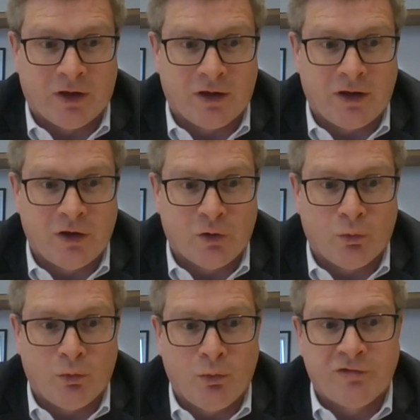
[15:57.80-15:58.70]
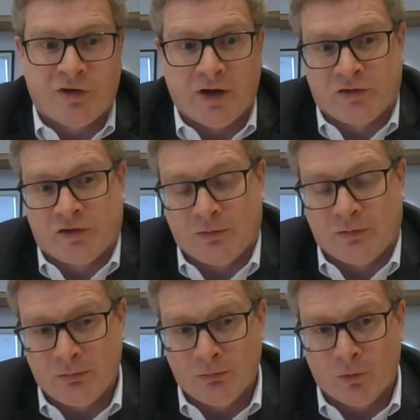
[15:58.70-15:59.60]
think, we fly
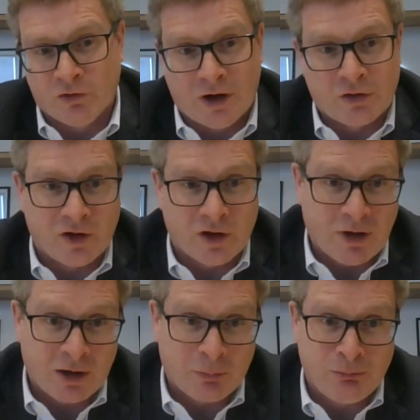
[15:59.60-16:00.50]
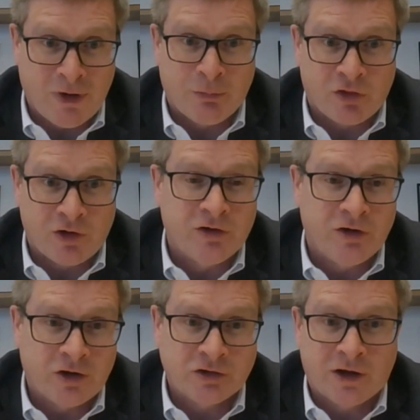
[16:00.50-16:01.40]
to more dots on the map as an
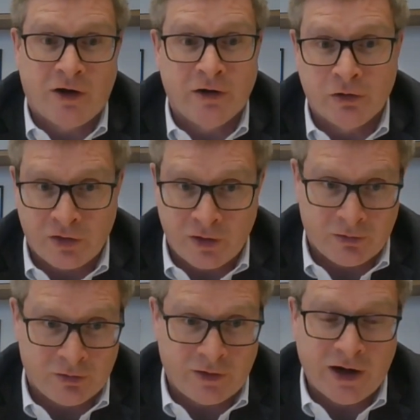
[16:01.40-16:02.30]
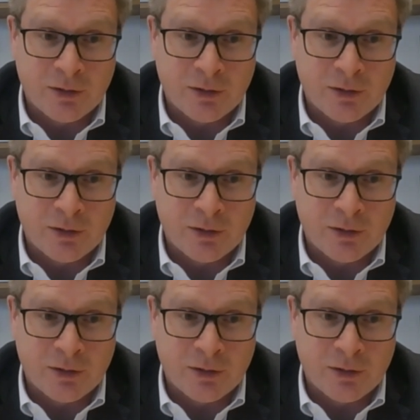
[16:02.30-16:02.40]
international carrier than